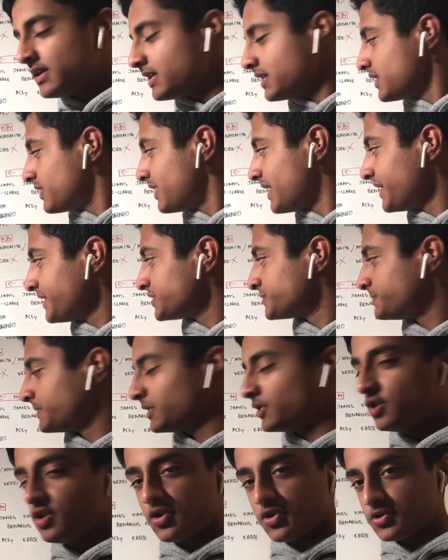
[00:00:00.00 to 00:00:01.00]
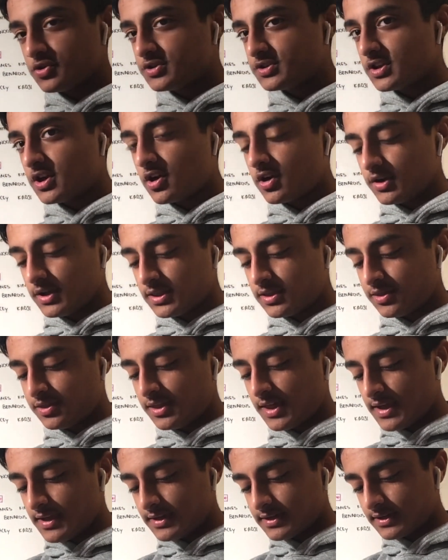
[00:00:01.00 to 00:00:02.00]
And that is because I
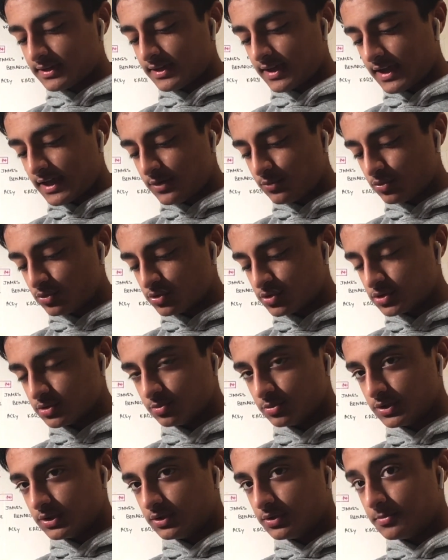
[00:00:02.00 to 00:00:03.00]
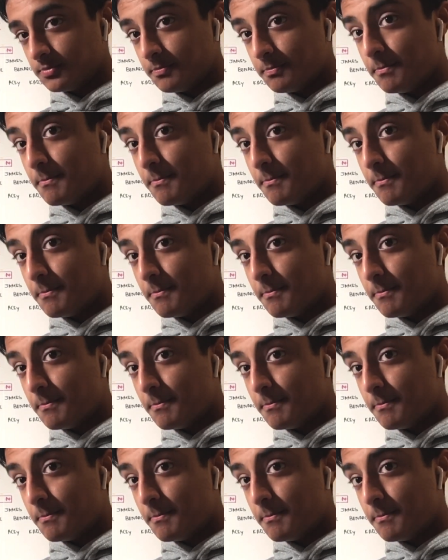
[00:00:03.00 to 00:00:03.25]
think Kane Wilson will